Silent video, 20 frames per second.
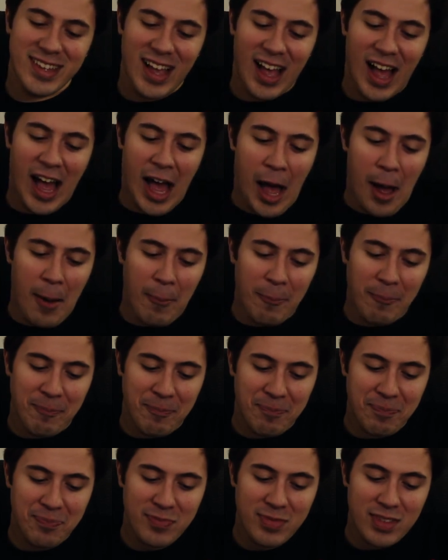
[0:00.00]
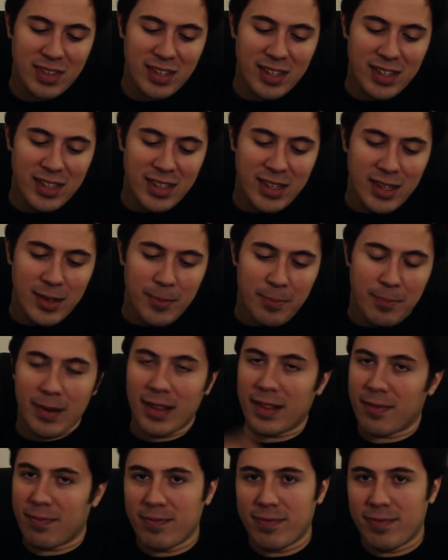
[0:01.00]

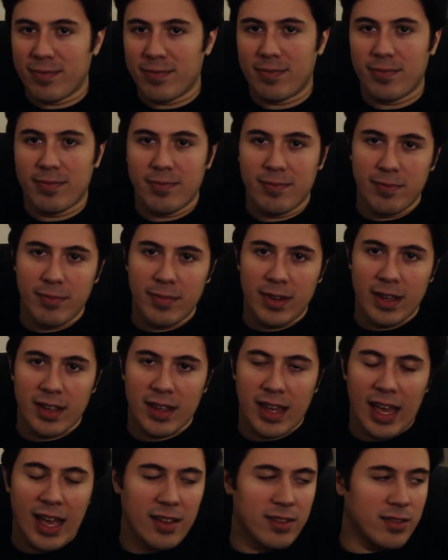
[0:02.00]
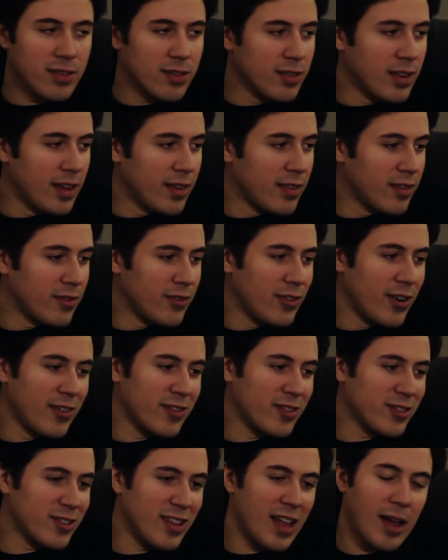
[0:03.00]
But we canceled Death is
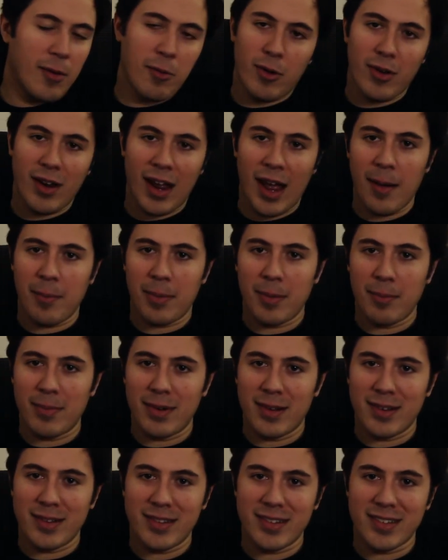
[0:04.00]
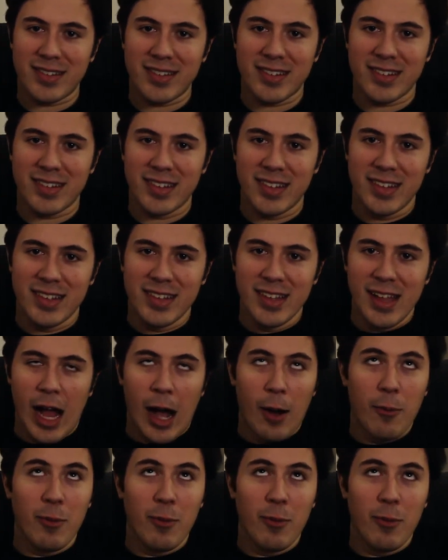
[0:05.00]
Forever, so that won't happen. But I